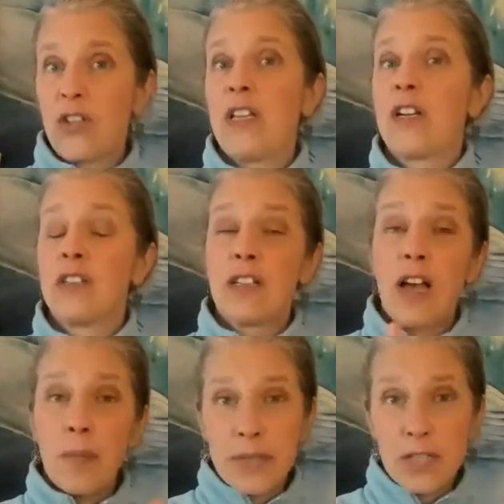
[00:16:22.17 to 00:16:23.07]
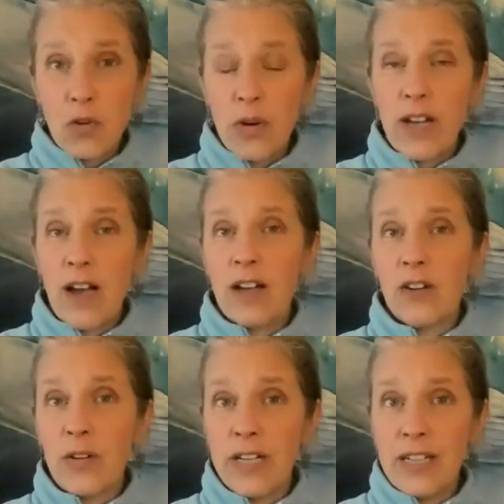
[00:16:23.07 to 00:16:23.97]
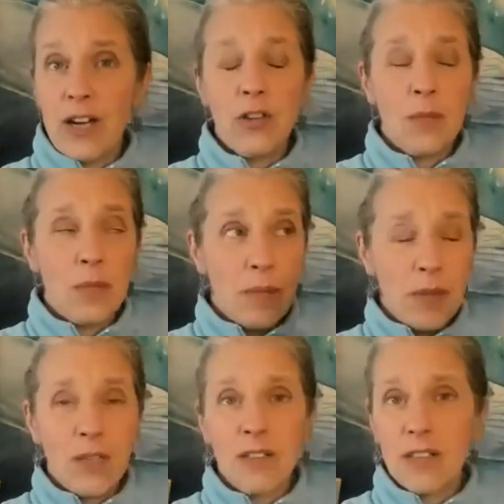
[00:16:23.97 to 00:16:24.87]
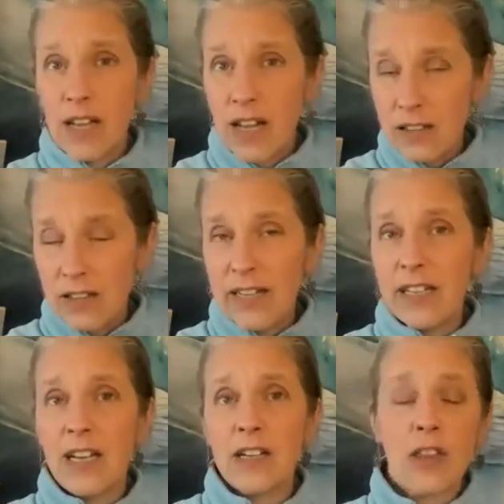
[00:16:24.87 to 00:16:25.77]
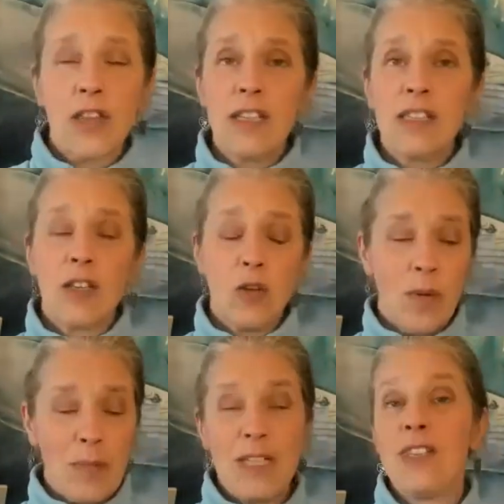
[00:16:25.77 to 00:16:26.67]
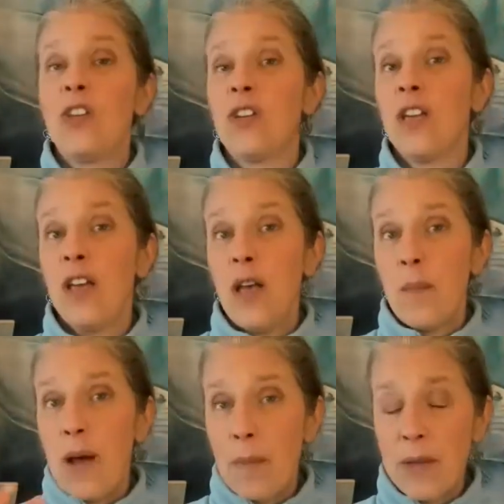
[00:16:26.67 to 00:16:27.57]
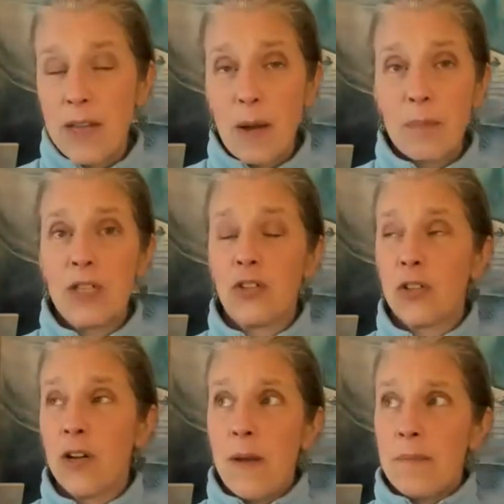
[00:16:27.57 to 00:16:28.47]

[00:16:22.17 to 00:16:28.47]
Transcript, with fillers: A lot of the topics going on right now, the headline kind of things that you may be seeing popping up in your